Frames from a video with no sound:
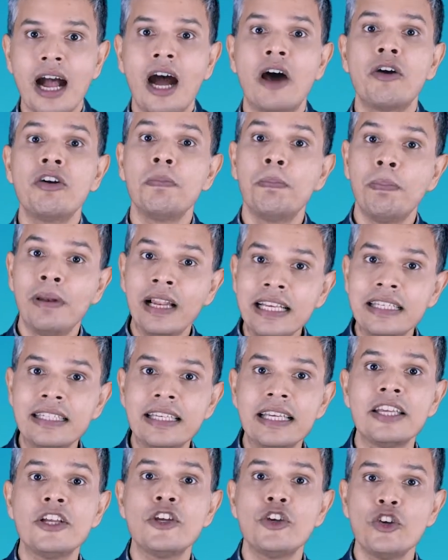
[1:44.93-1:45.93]
are
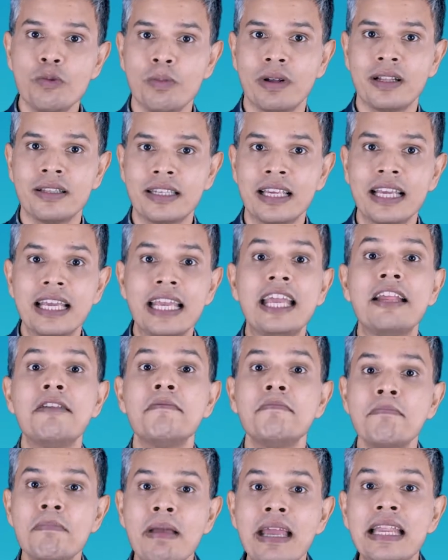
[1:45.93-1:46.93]
replacing humans
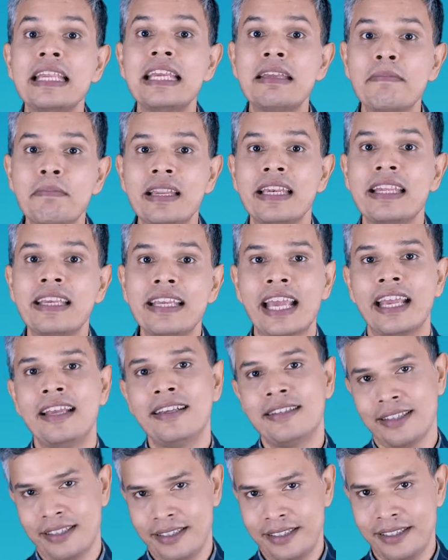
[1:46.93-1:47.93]
in many, many
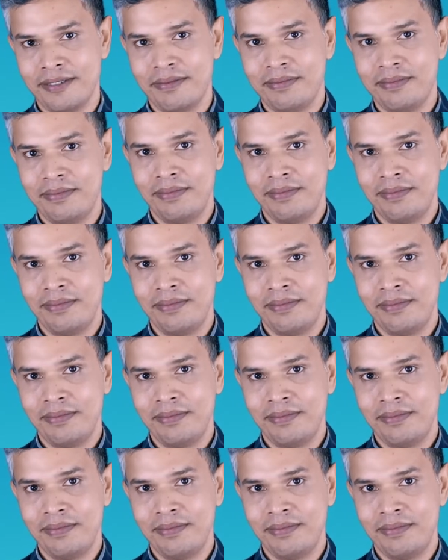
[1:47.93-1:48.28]
cases.